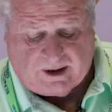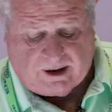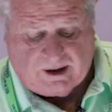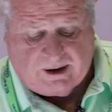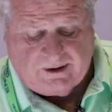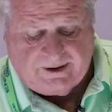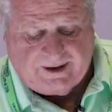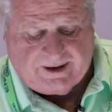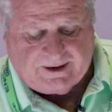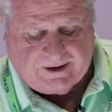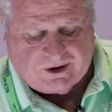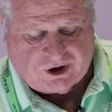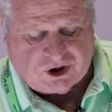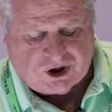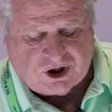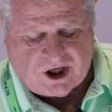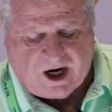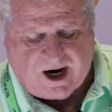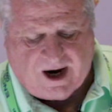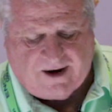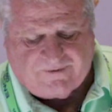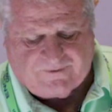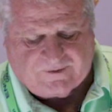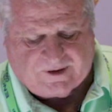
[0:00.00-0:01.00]
including the
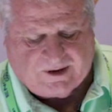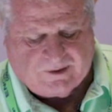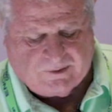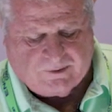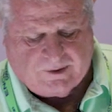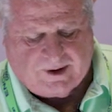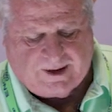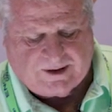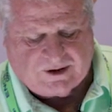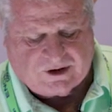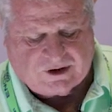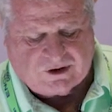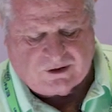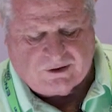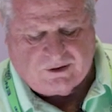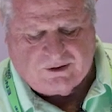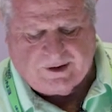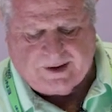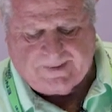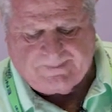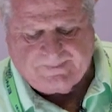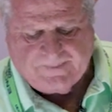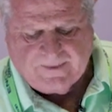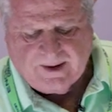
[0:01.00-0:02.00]
shaft that runs
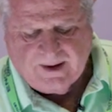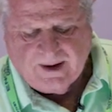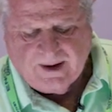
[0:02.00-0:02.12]
through it,